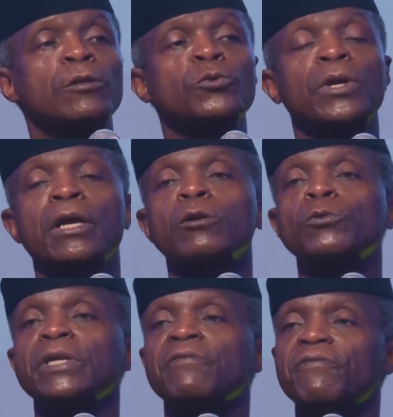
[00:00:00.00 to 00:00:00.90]
to
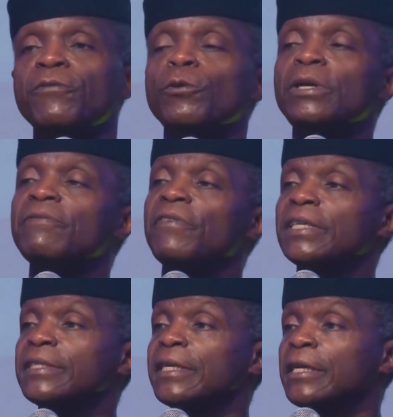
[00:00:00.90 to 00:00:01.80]
include a full
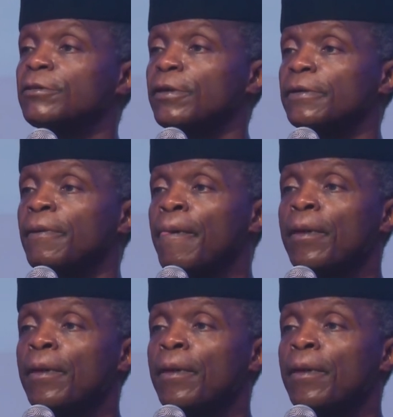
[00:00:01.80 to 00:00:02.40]
investigation